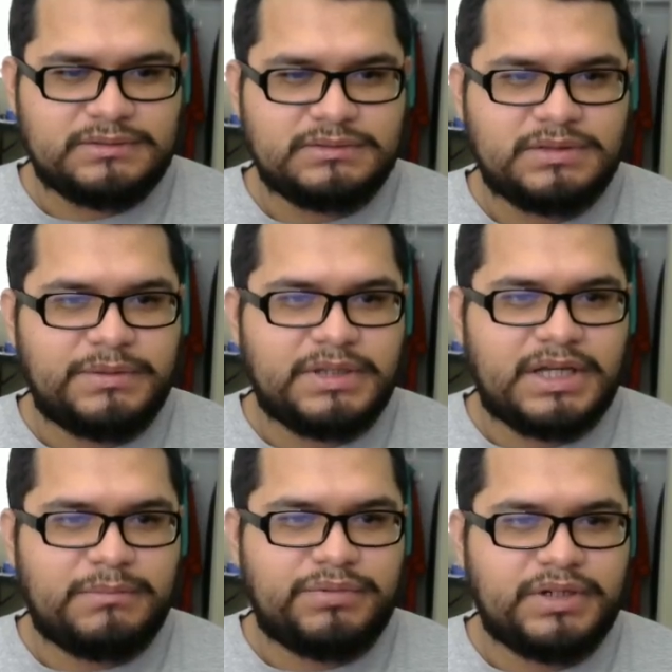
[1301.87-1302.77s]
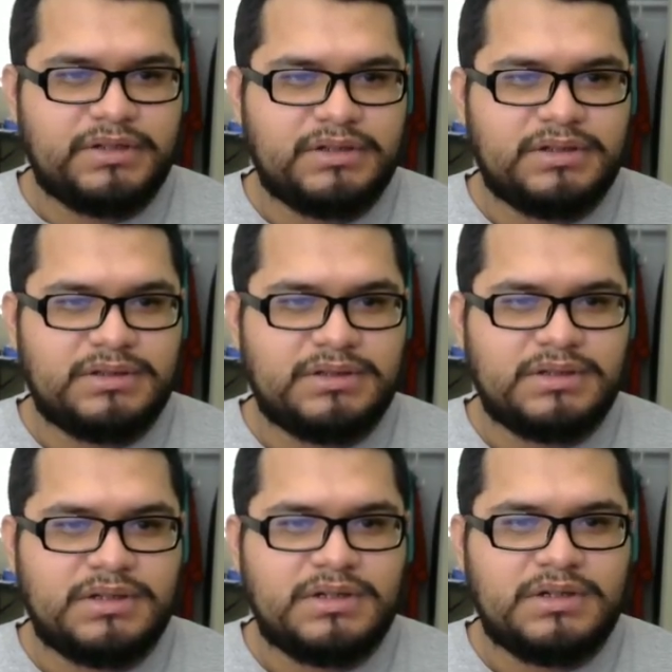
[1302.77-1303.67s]
I mean, they have pretty good
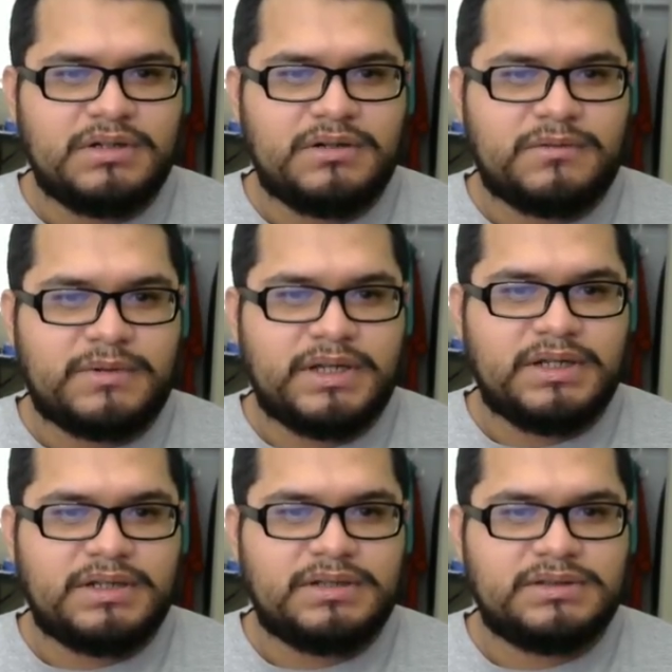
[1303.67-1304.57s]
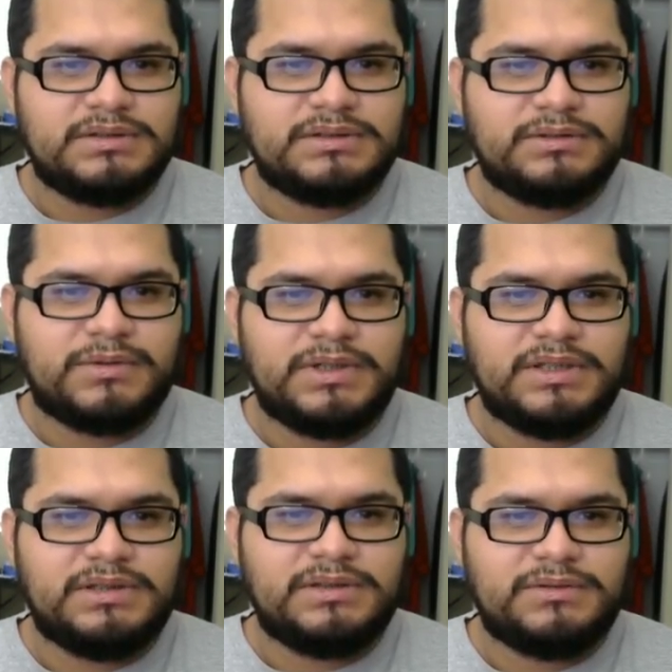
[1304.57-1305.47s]
rank,
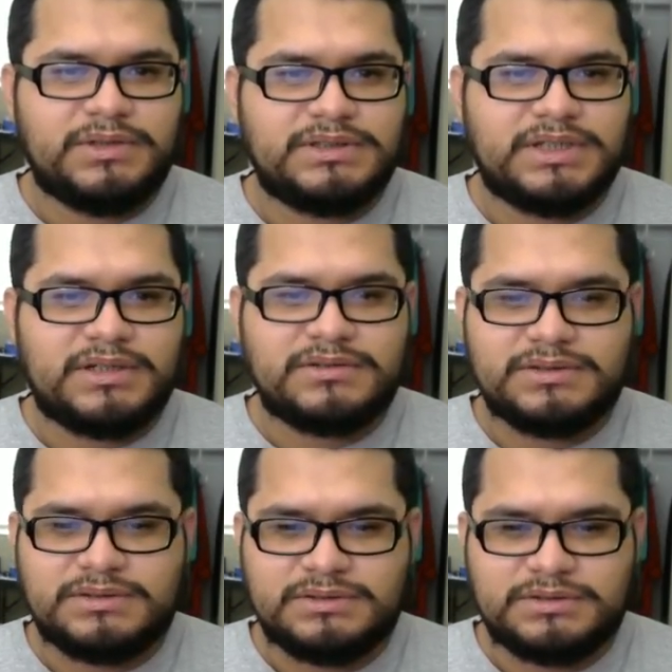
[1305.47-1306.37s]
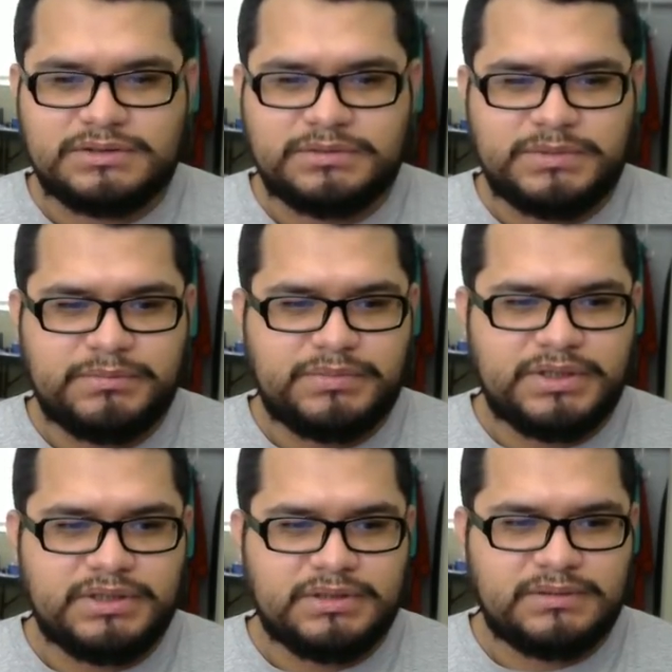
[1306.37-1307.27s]
20 sales. Should be
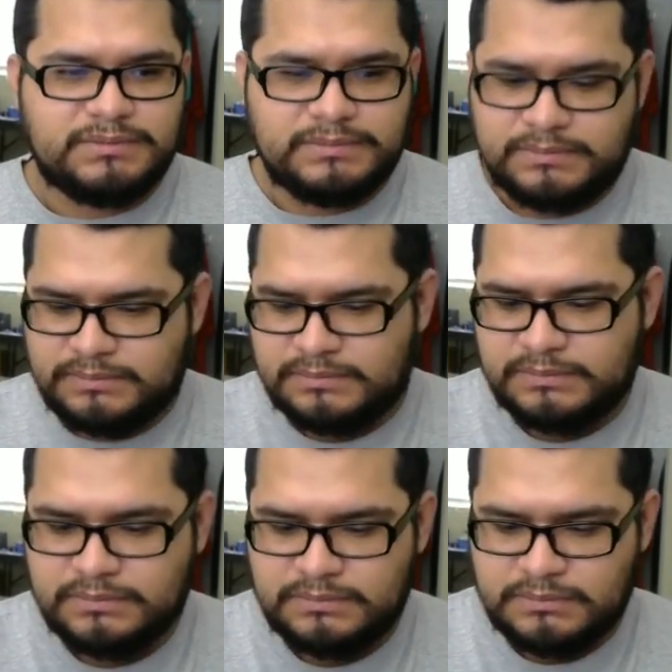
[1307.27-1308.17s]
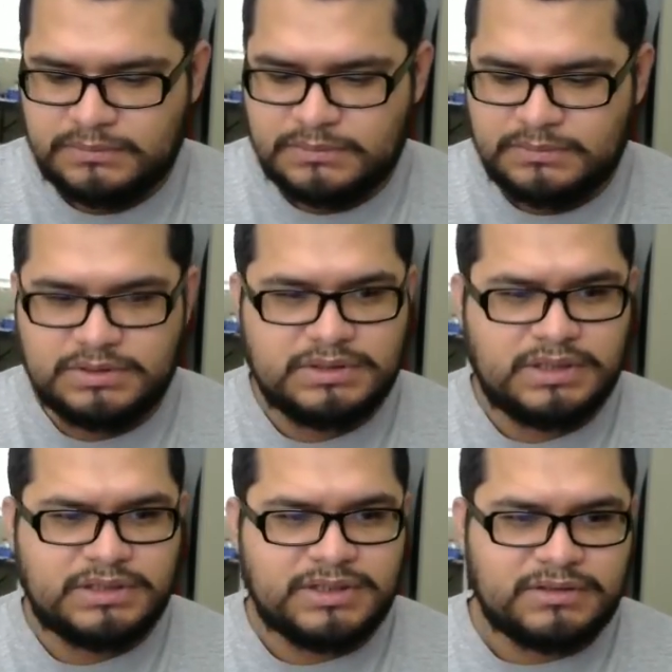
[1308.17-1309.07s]
pretty good. Is it
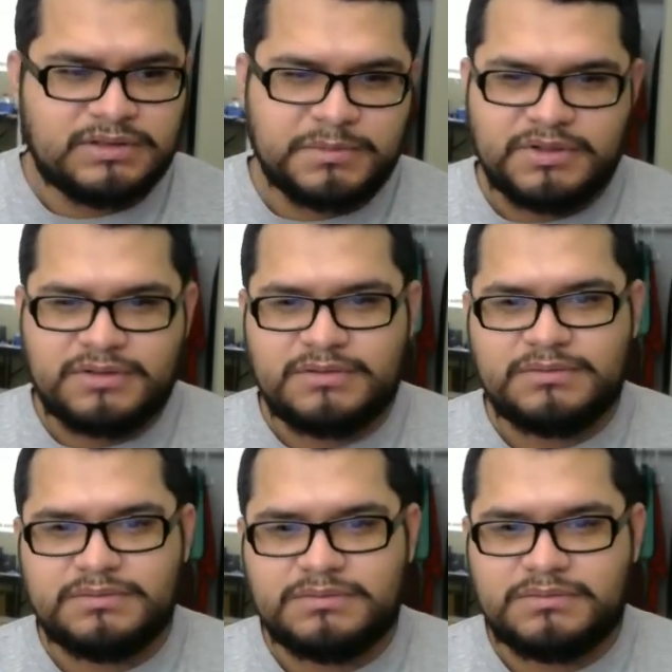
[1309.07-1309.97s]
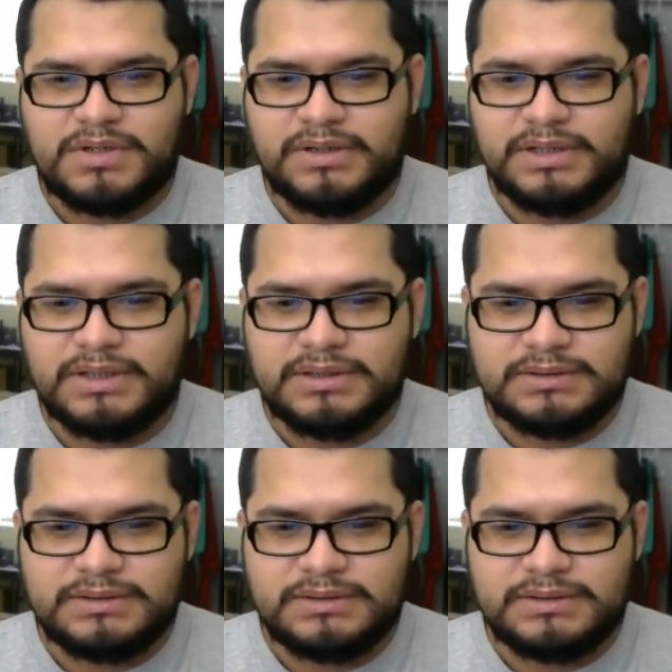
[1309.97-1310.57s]
going to sell tomorrow? Probably not.